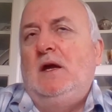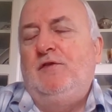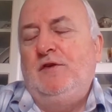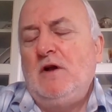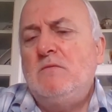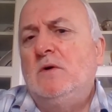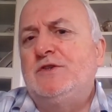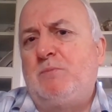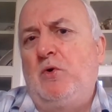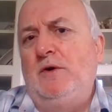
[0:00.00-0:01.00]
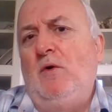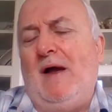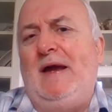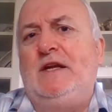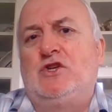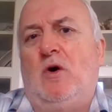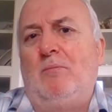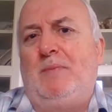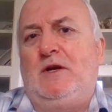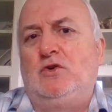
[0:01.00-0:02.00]
If you don't want to put your age
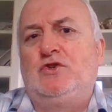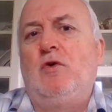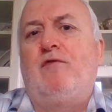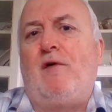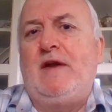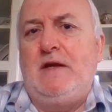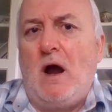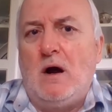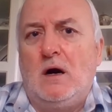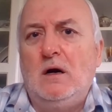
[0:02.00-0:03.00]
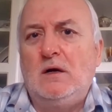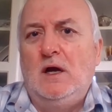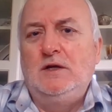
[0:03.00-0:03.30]
on because you're very young,